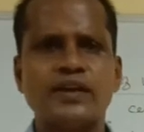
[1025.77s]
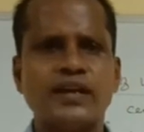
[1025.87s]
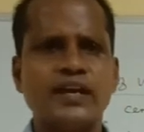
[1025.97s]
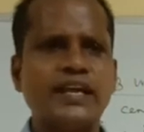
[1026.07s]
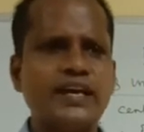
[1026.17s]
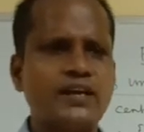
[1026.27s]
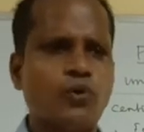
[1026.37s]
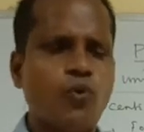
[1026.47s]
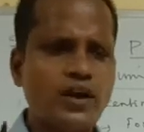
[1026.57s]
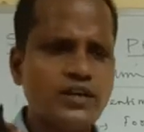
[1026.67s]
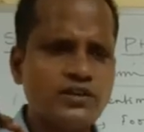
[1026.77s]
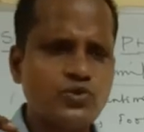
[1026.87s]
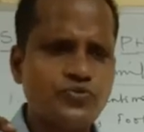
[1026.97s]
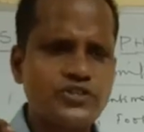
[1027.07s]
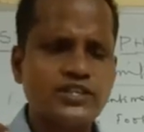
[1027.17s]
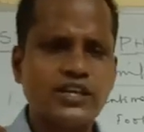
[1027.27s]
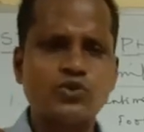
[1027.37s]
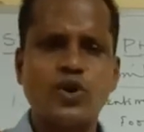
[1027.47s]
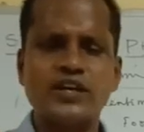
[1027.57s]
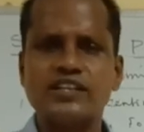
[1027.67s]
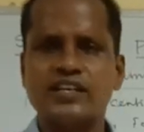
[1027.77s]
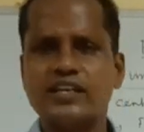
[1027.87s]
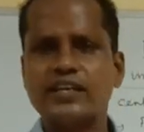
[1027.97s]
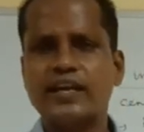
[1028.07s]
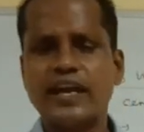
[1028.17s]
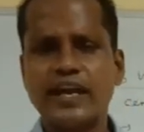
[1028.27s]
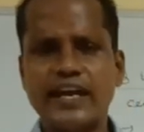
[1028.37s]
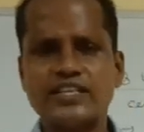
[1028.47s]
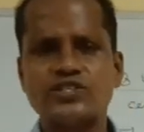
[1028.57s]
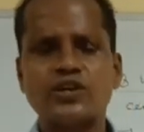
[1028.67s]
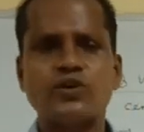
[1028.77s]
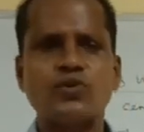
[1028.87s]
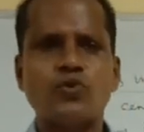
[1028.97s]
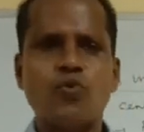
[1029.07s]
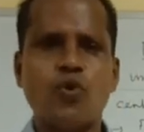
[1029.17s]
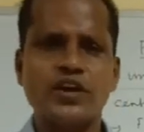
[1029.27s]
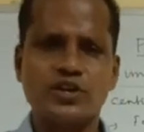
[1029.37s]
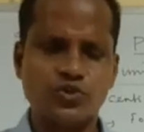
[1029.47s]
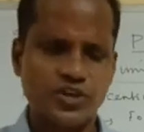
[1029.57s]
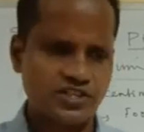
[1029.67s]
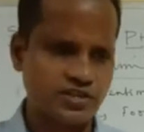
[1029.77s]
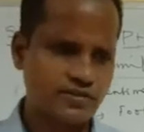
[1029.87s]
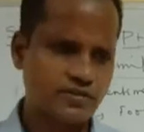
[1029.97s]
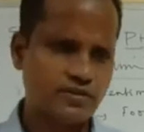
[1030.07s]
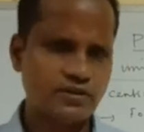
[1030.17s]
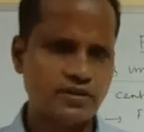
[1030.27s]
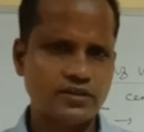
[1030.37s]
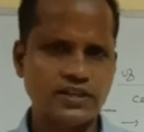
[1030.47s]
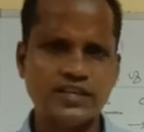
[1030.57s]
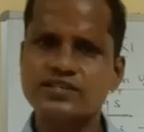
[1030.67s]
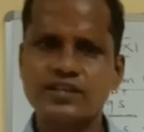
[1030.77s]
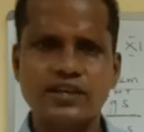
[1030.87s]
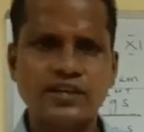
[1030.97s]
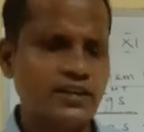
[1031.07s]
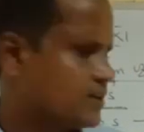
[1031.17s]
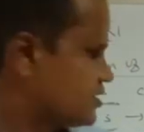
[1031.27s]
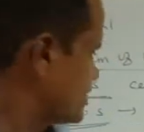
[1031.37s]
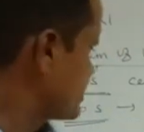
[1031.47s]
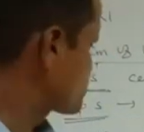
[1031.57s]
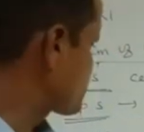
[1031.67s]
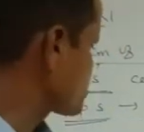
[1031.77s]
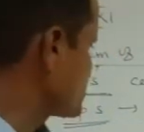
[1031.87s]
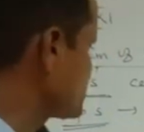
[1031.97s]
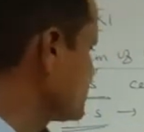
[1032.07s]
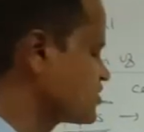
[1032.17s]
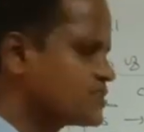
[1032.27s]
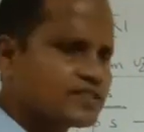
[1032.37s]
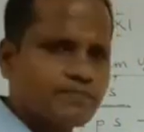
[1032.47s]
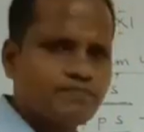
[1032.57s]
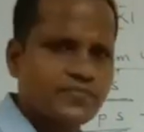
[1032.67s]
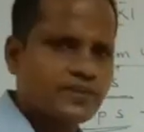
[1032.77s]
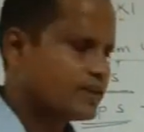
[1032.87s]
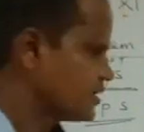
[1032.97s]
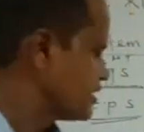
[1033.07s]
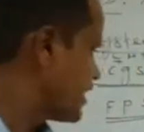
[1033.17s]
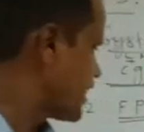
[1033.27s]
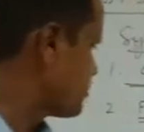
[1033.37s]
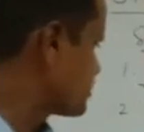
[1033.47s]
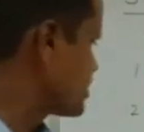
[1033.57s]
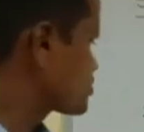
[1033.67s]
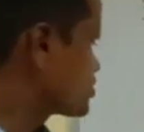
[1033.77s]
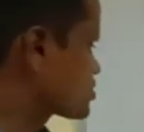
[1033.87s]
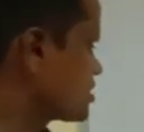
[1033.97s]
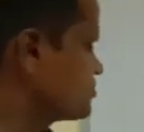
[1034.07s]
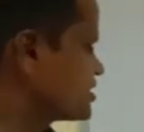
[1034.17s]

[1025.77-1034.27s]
It has one physical quantity has one unit. That is the specialty of this MK system.